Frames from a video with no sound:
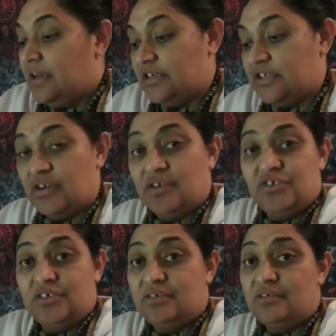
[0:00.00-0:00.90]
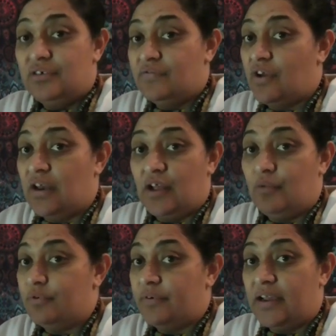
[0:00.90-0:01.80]
I told you, you've got
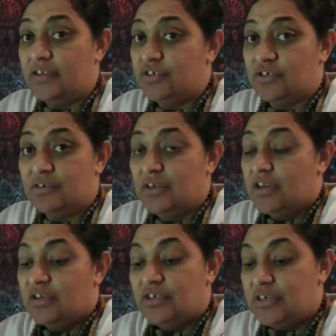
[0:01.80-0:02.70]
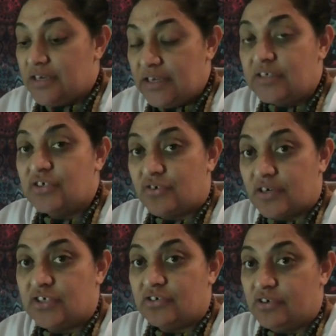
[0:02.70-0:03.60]
help around you. You need to
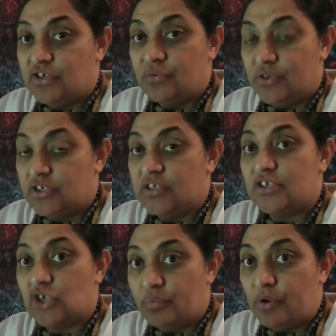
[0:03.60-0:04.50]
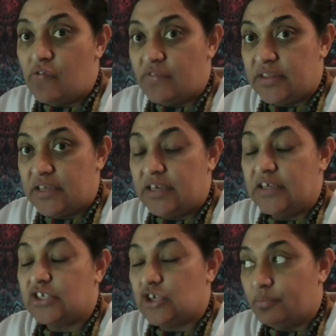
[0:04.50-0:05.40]
trust your intuition, stop
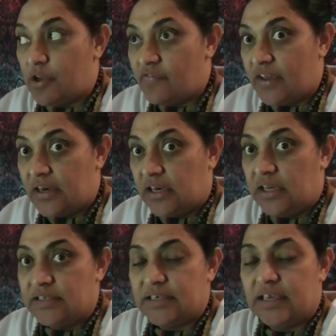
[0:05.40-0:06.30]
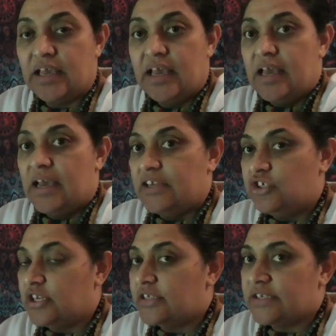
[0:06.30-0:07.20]
overthinking, stop overanalyzing,
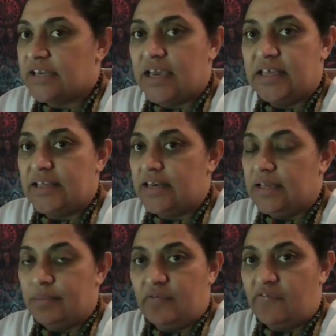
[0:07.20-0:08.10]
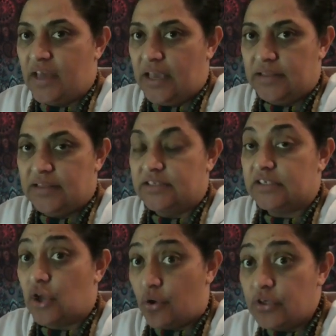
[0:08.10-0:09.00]
and just take that leap of faith.
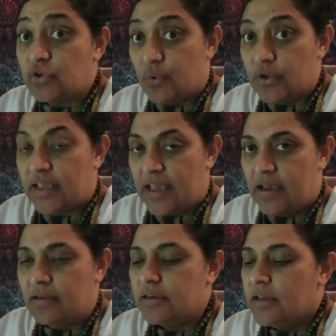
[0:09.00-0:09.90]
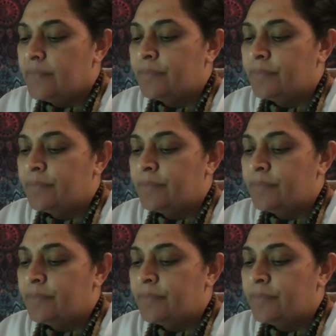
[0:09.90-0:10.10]
It's going to work out.